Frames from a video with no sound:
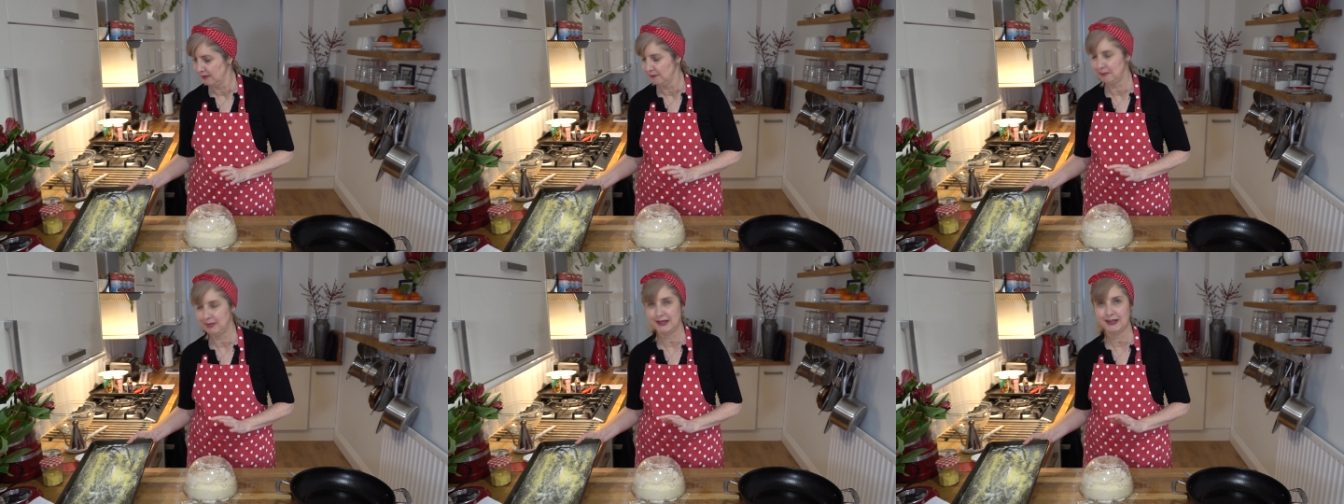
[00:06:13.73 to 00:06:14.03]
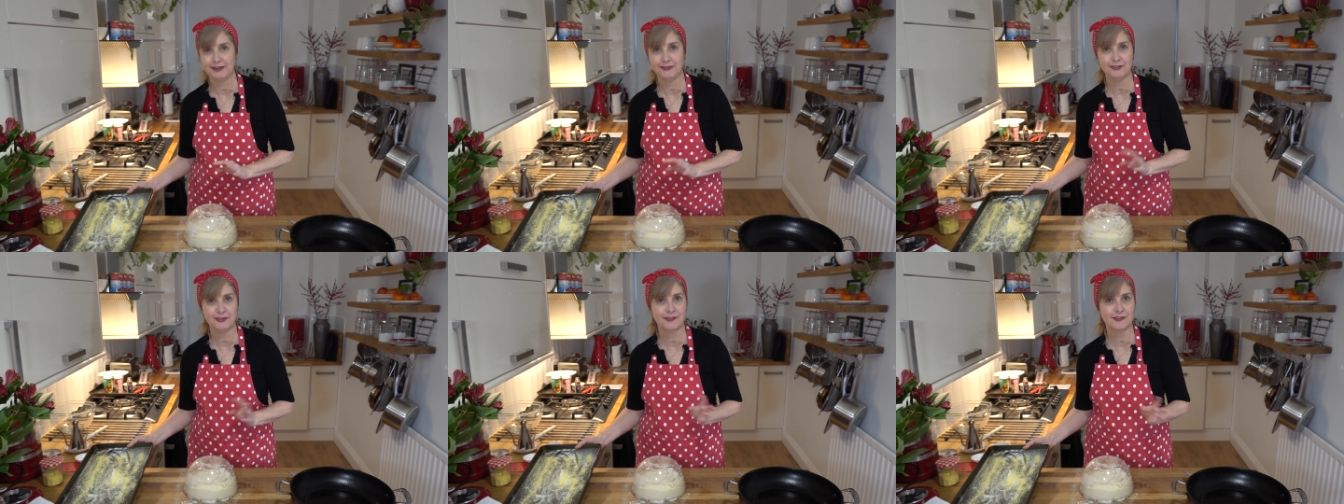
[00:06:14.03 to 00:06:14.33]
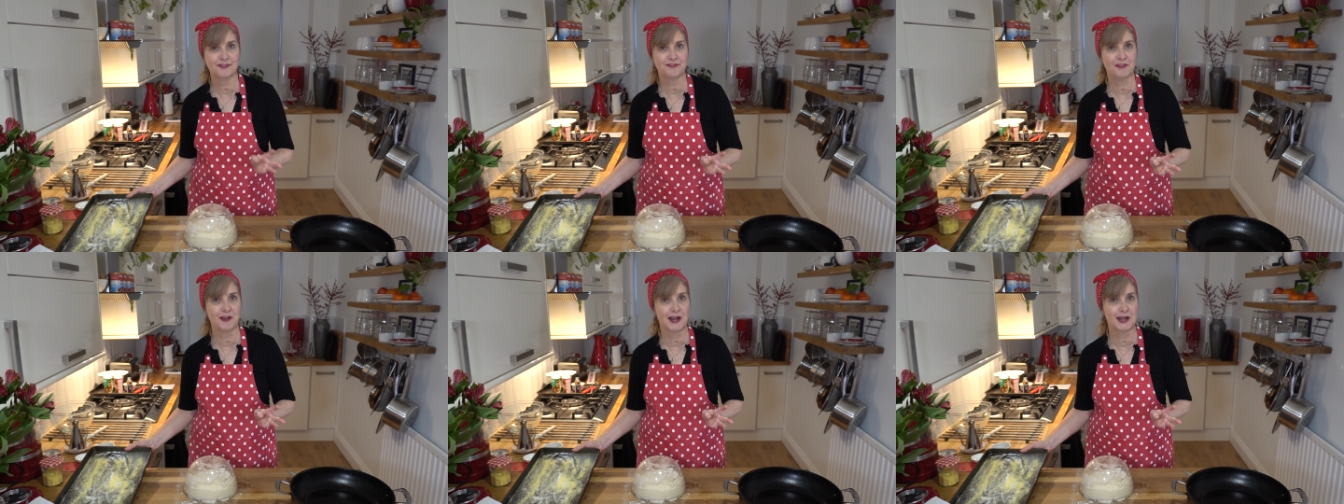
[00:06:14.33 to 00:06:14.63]
Polenta
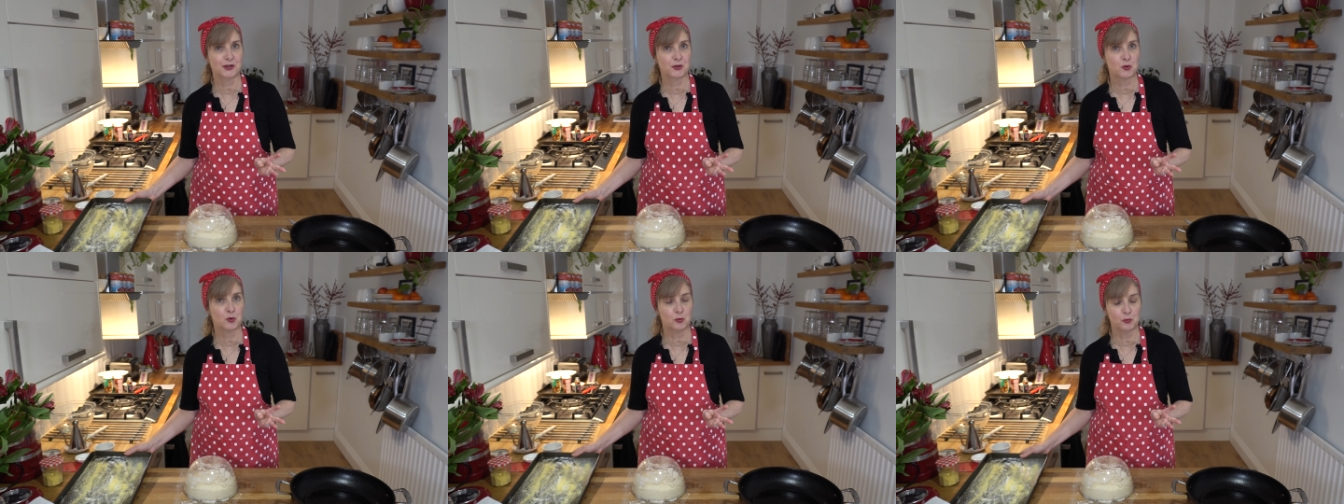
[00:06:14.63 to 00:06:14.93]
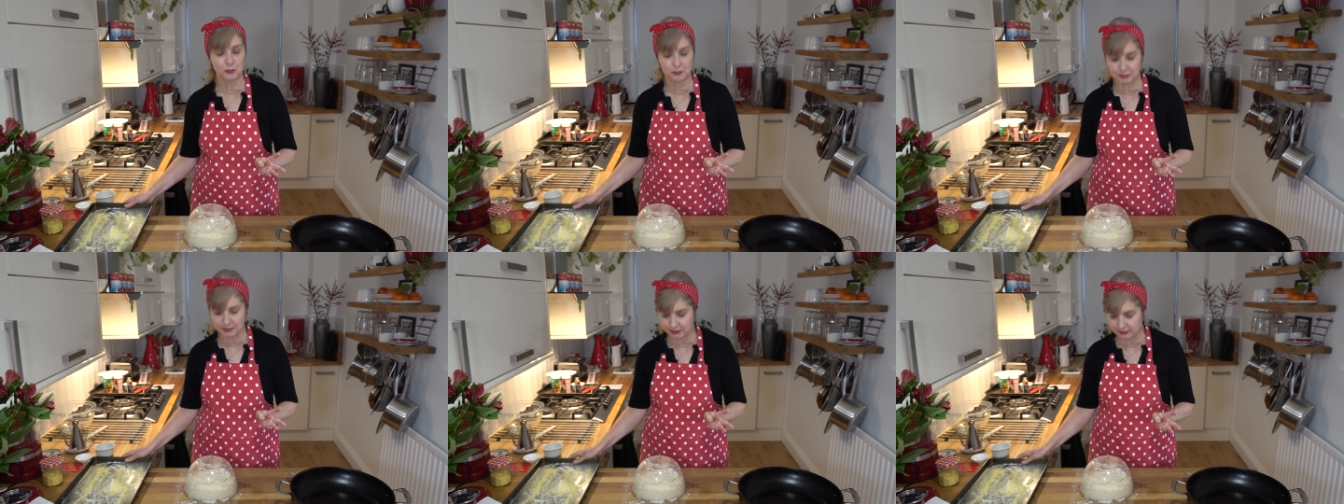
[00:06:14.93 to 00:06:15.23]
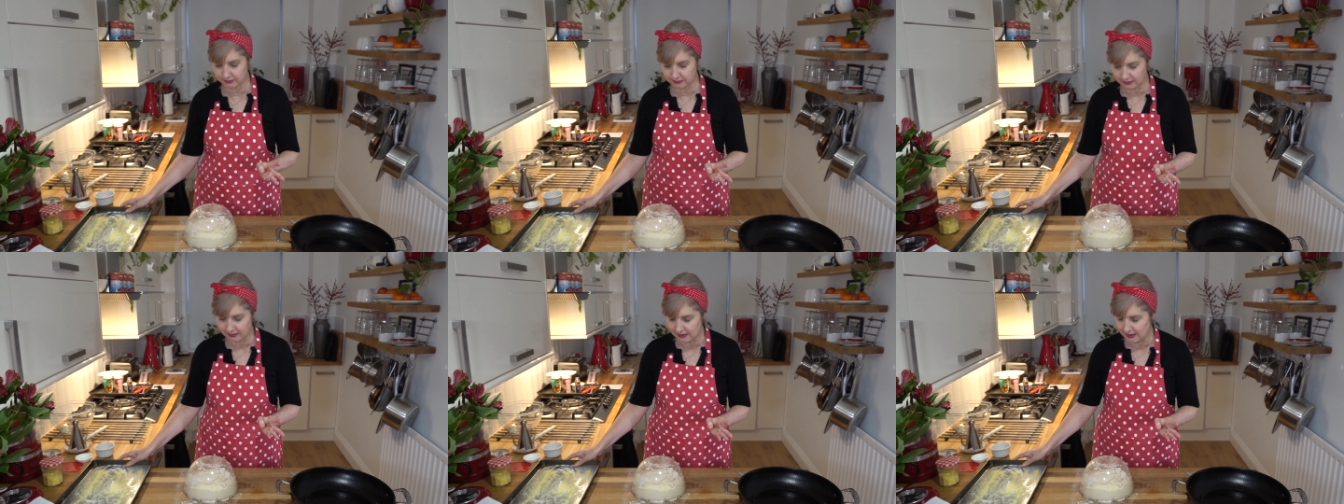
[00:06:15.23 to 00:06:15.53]
is fine
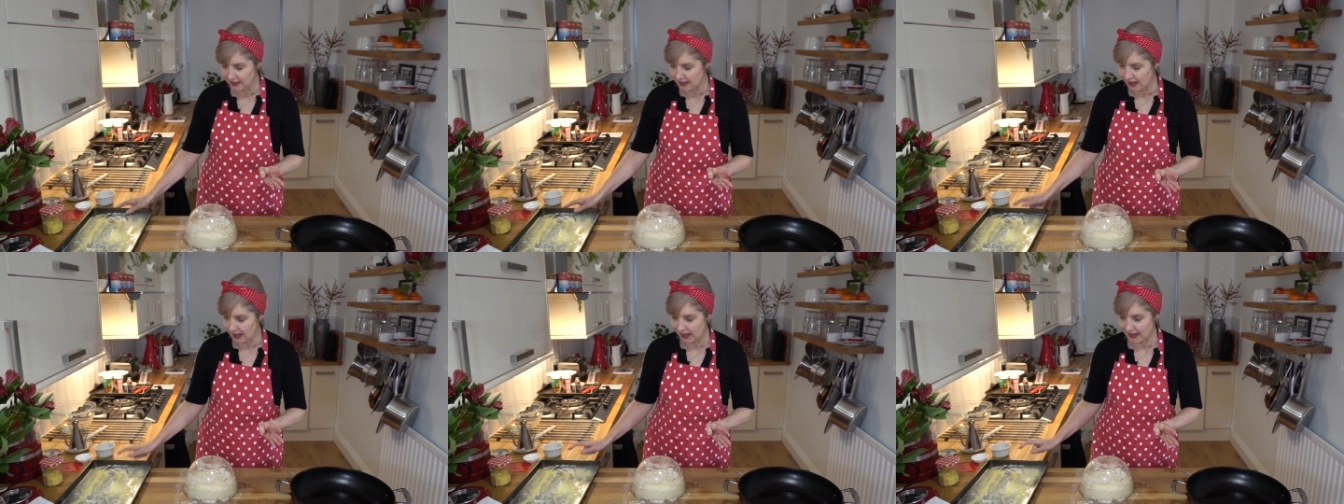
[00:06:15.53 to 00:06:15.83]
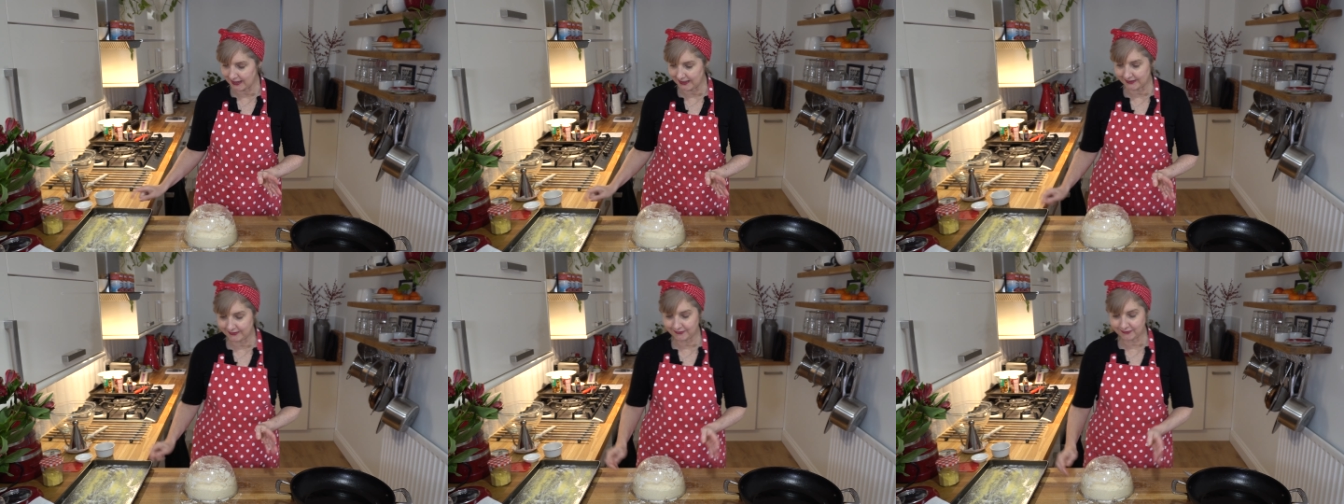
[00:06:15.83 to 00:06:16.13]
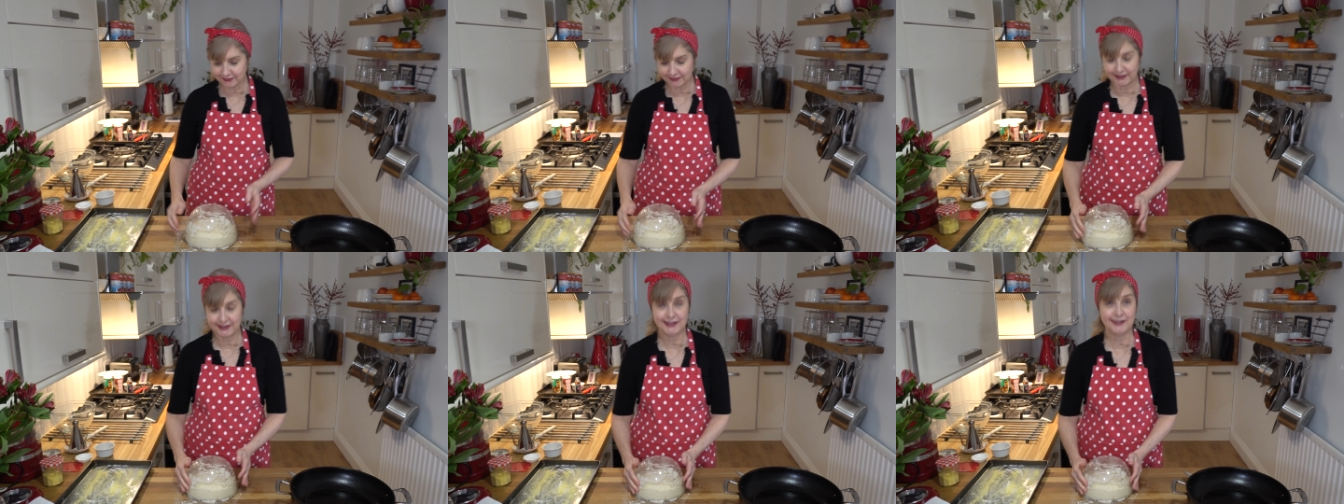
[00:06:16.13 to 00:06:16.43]
cornmeal,
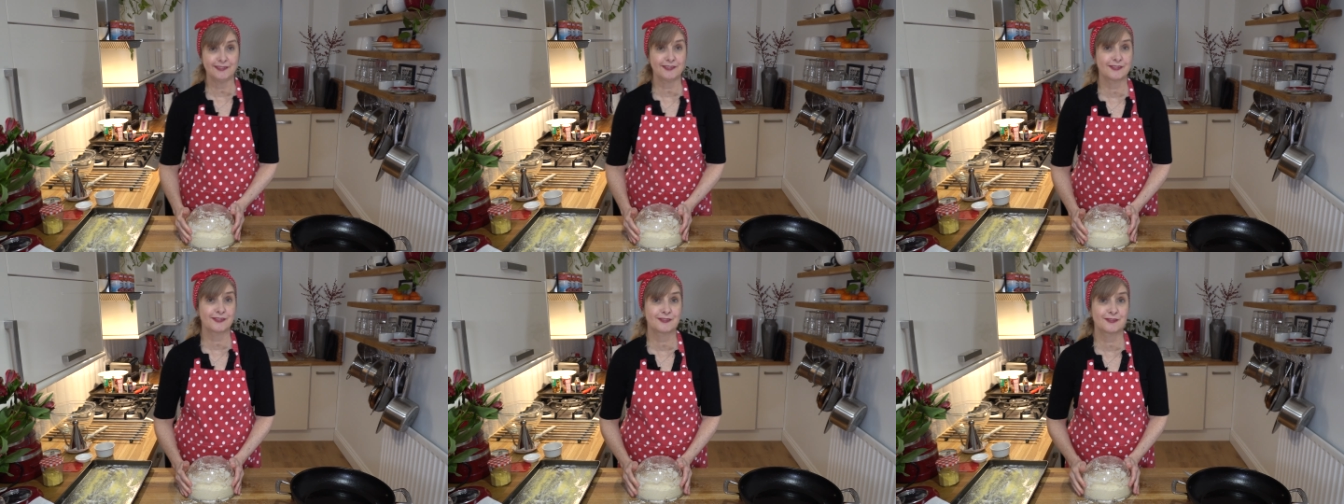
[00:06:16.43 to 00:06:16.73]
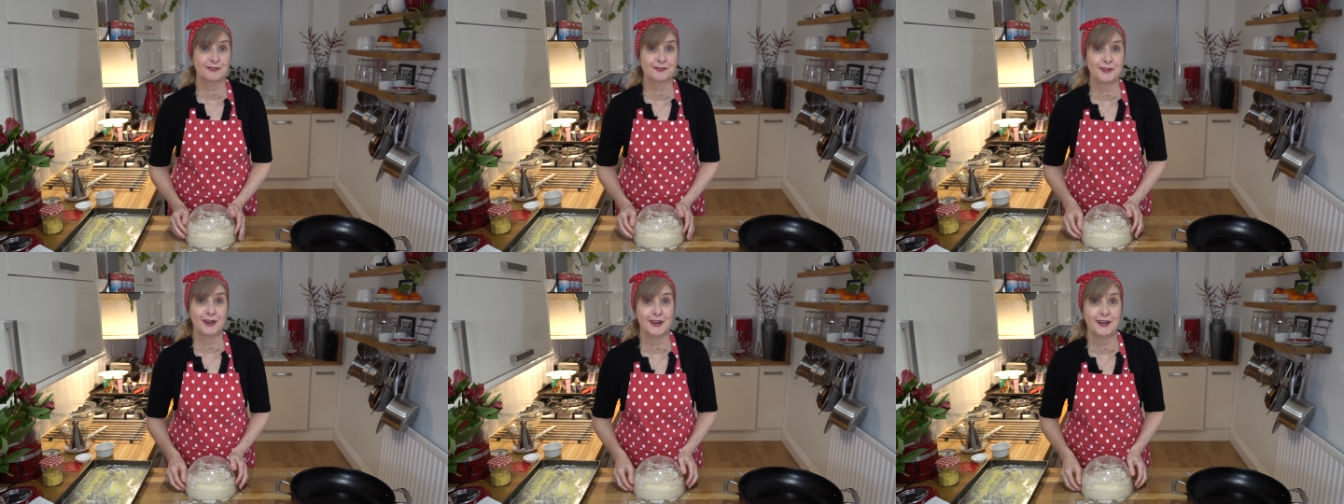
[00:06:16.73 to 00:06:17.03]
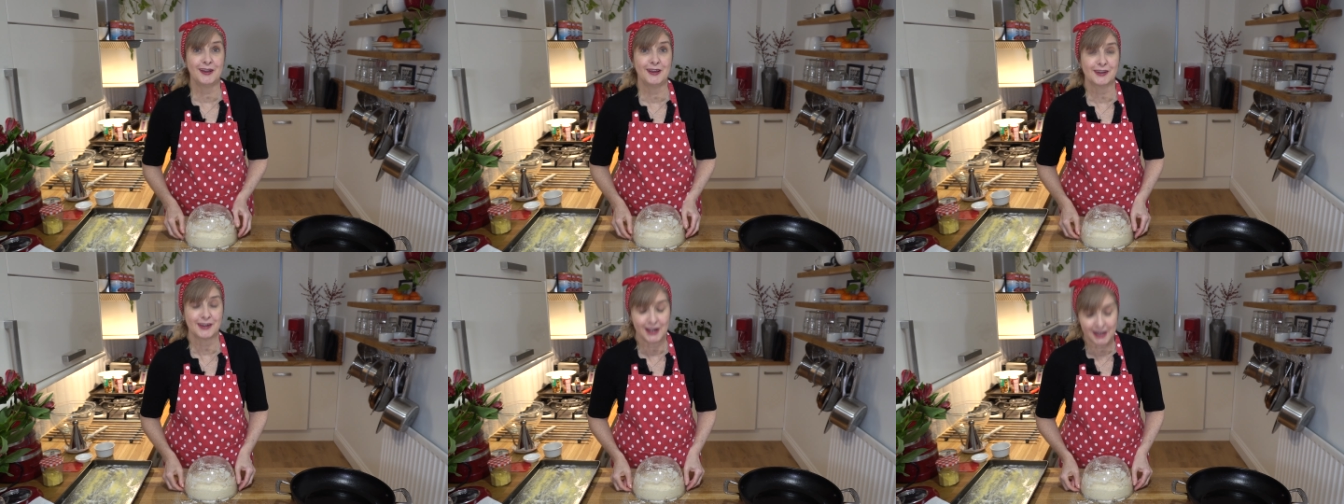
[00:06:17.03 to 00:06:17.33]
and it's
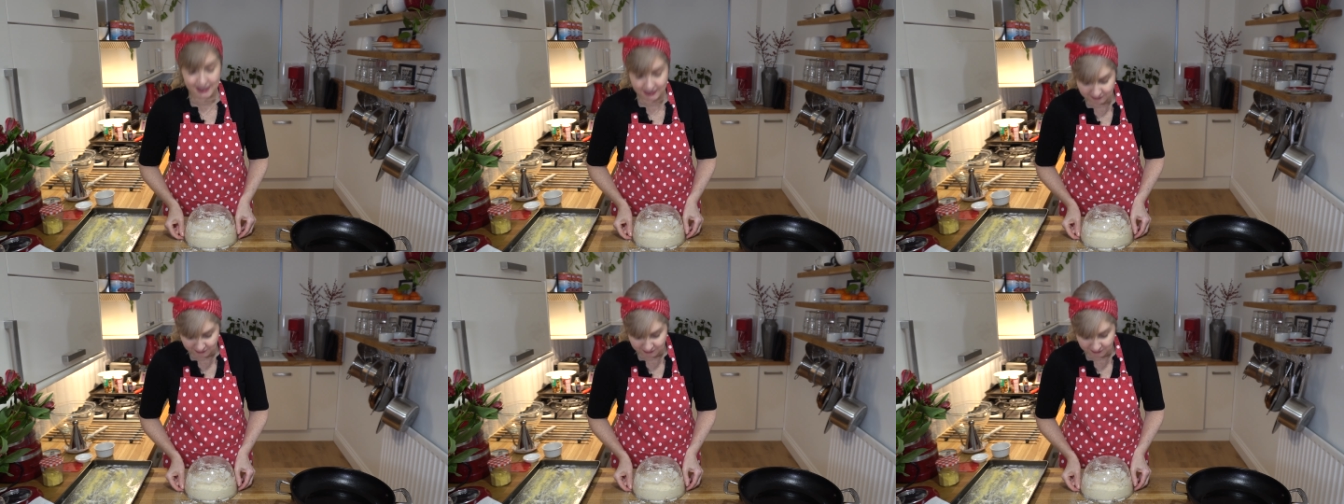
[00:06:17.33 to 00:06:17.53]
kind